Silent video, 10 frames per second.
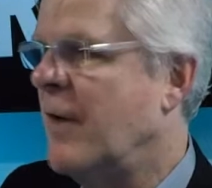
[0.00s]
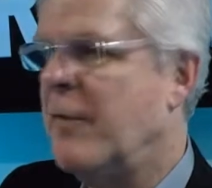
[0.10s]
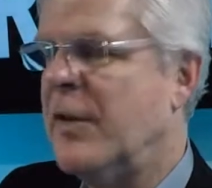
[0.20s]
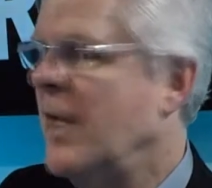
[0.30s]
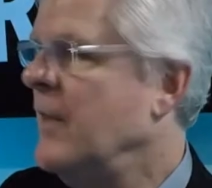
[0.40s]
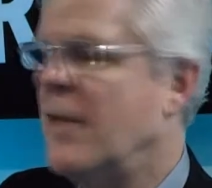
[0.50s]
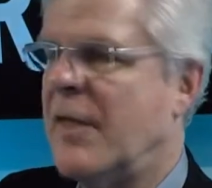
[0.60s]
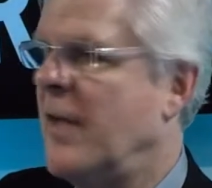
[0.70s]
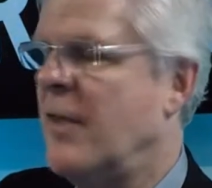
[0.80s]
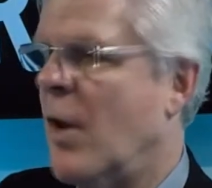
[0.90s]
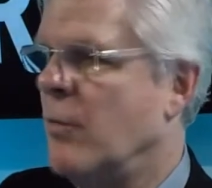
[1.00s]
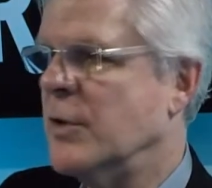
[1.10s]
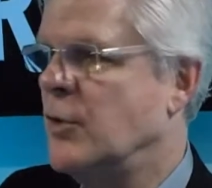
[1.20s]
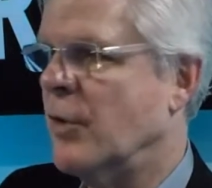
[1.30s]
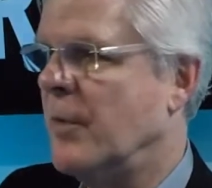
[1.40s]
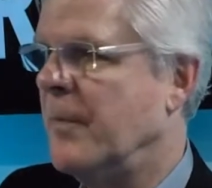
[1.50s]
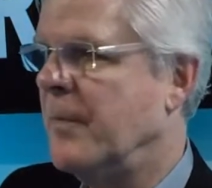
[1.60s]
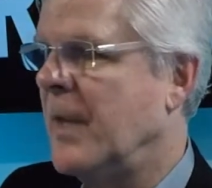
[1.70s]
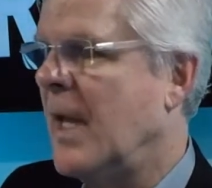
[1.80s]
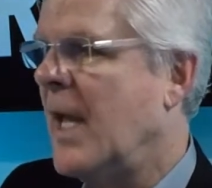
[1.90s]
everything that they thought was true.
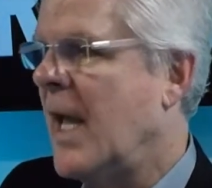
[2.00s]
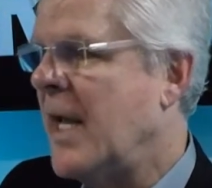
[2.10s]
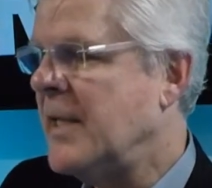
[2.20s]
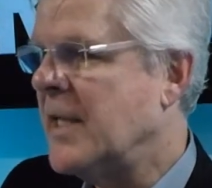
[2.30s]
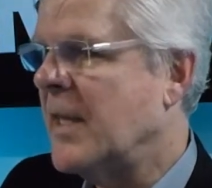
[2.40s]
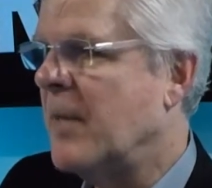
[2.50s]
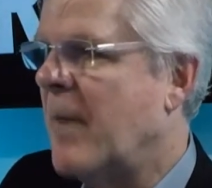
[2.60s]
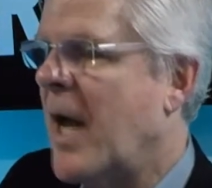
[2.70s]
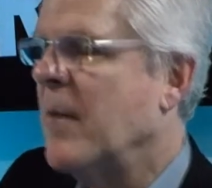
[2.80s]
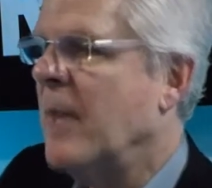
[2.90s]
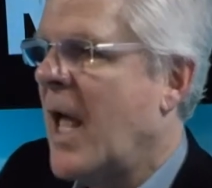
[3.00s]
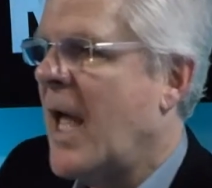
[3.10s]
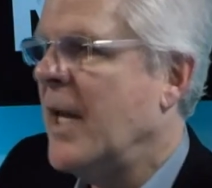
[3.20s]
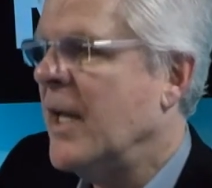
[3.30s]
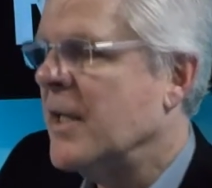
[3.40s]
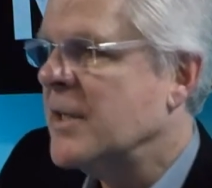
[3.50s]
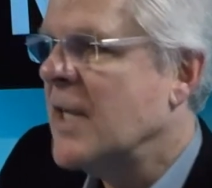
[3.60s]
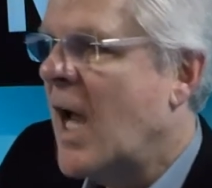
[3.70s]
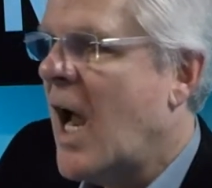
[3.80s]
He said, the bottom line is,